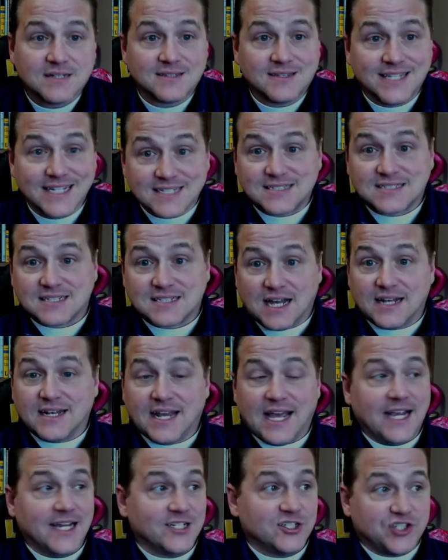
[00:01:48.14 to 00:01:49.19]
This
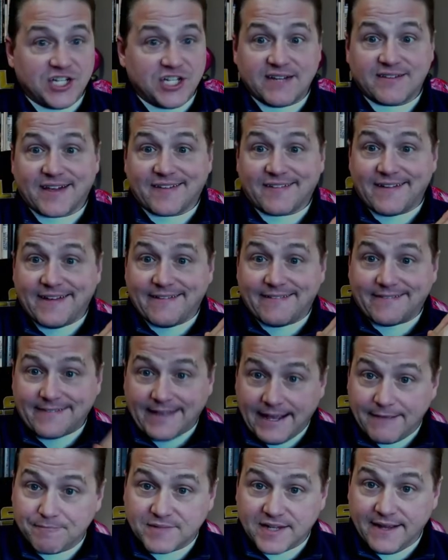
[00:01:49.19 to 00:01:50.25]
Sunday, Jesus is
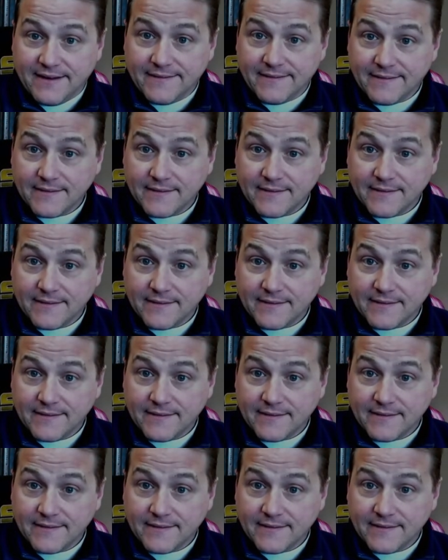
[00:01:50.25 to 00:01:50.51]
tempted